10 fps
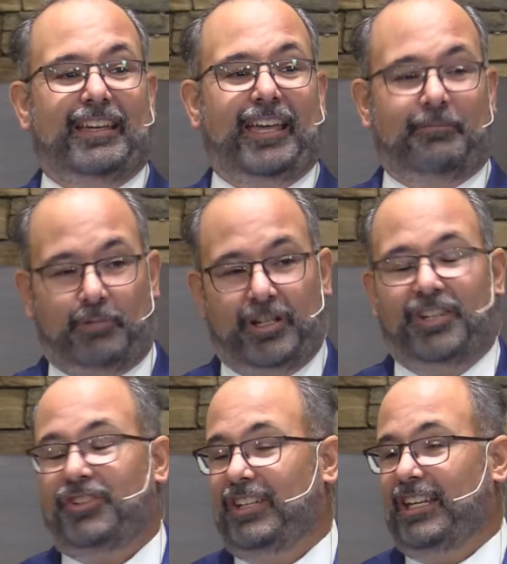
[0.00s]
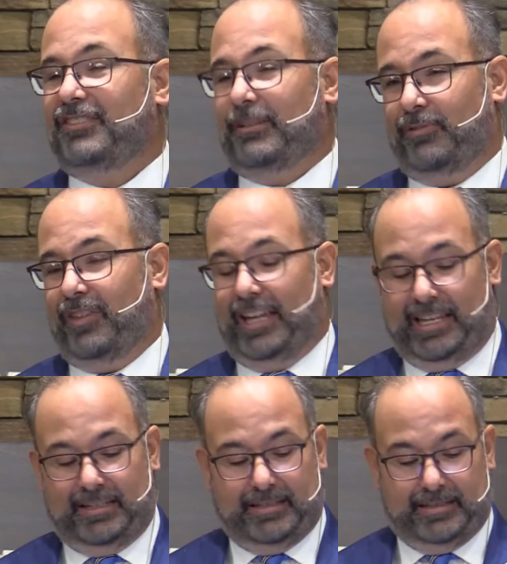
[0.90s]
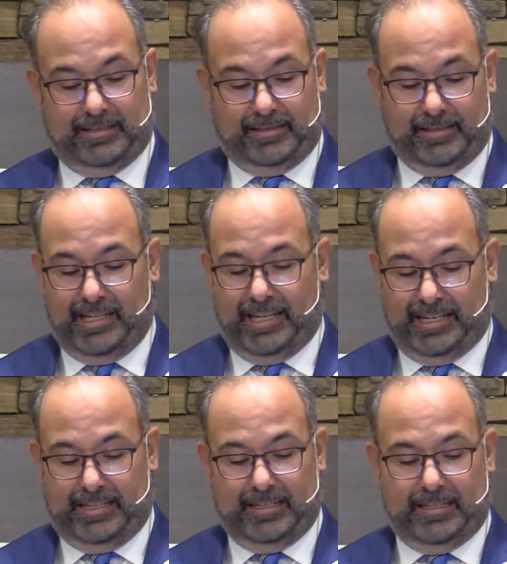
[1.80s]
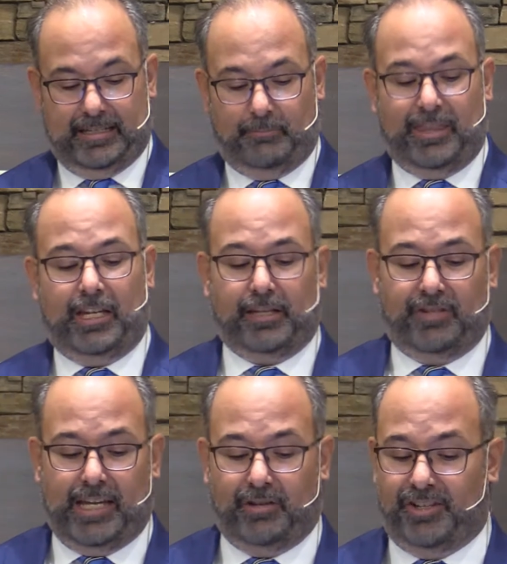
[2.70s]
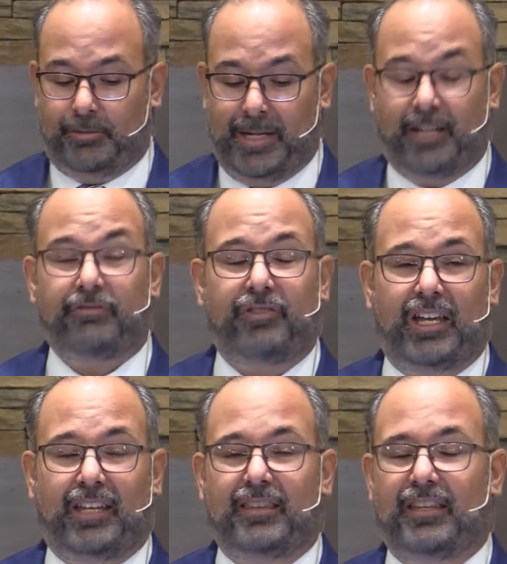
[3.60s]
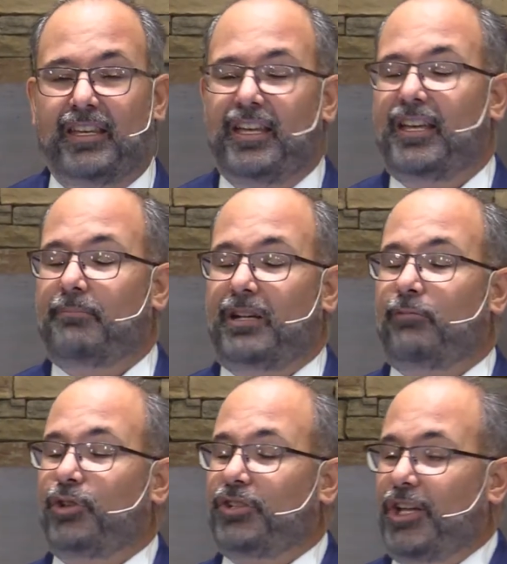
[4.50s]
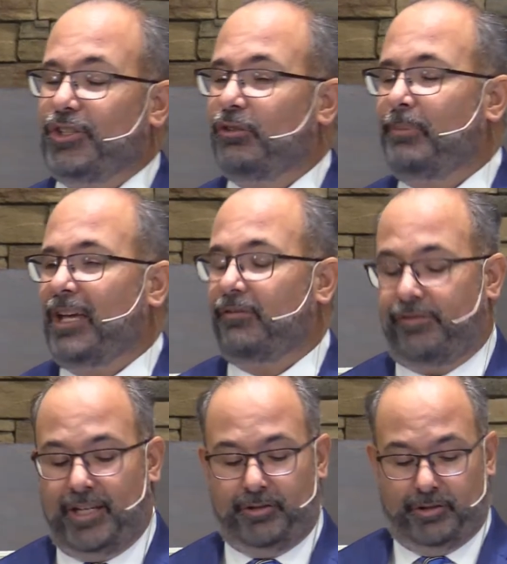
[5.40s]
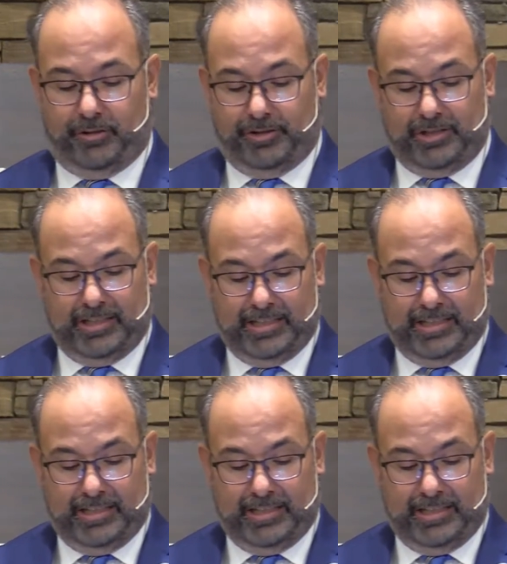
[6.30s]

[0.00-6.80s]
And we're going to see some of that today. We think of David as a man of faith, but he was also a man of failures.